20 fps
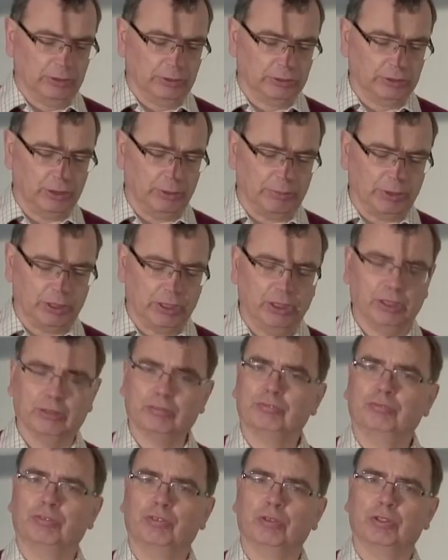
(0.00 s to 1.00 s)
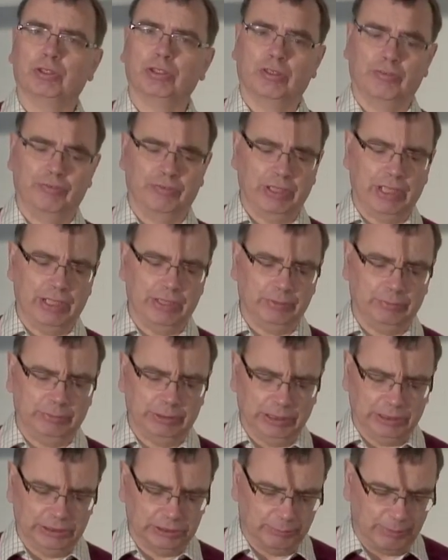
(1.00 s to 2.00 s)
stop the curtain falling off the end,
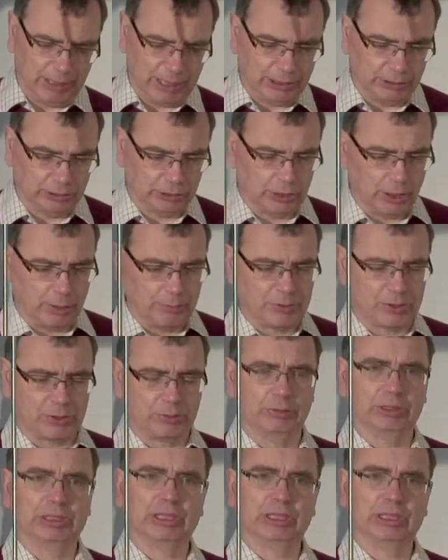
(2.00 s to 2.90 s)
we need some end stops,